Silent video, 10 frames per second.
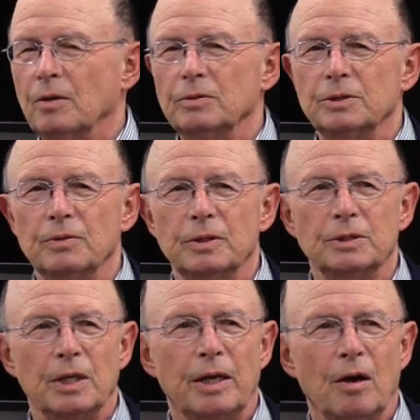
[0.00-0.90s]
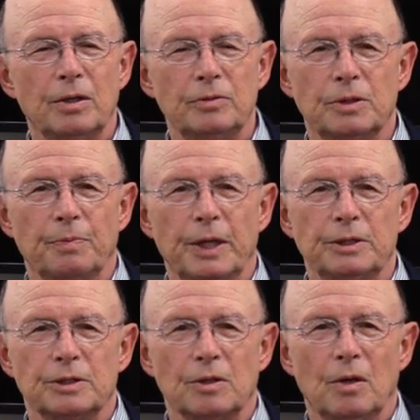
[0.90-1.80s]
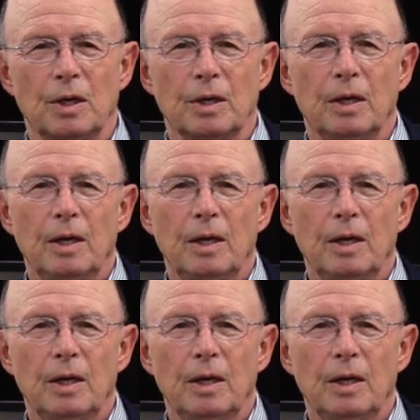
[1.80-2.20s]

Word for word: it, goes through, it's like hundreds of pages long,